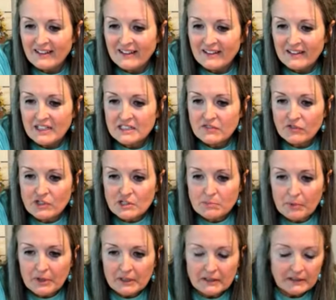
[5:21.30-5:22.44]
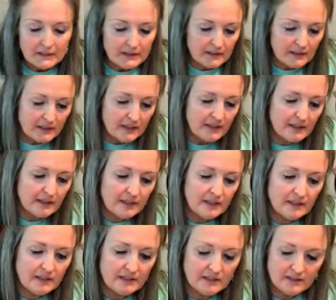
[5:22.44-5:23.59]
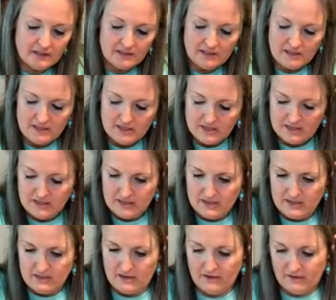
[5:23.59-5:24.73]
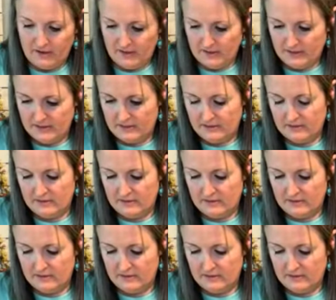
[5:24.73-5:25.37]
Thanks for sprinkling, Lynn. All right.